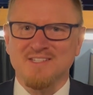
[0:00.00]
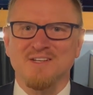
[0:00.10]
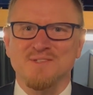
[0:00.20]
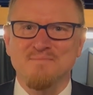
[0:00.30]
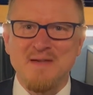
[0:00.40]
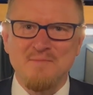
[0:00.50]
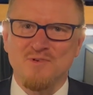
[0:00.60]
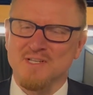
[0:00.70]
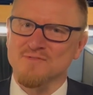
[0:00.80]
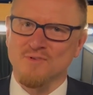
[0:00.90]
jig some
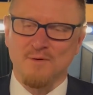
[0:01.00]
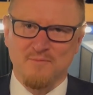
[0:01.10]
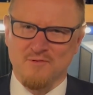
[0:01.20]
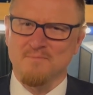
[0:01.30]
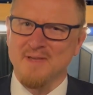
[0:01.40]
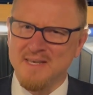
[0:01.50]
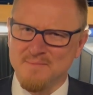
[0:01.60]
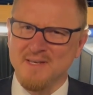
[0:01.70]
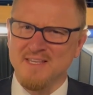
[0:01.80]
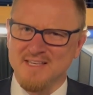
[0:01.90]
memories from many,
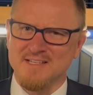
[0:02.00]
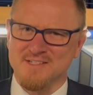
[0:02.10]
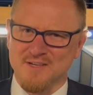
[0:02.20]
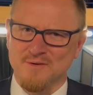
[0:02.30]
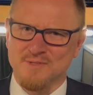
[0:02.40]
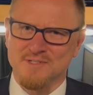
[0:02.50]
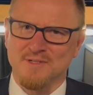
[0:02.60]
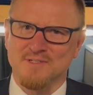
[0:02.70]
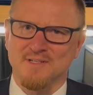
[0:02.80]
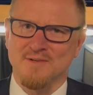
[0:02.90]
many years ago, and
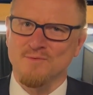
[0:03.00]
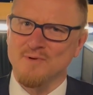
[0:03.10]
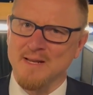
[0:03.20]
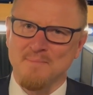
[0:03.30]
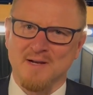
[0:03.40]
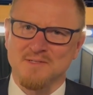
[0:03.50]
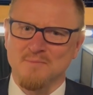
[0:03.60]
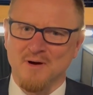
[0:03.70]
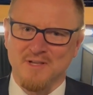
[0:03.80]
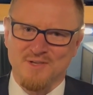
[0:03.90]
certainly way back
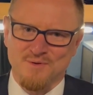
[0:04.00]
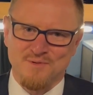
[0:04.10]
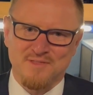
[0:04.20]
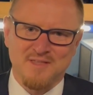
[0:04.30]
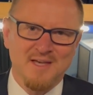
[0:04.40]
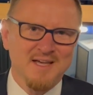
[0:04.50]
to my youth.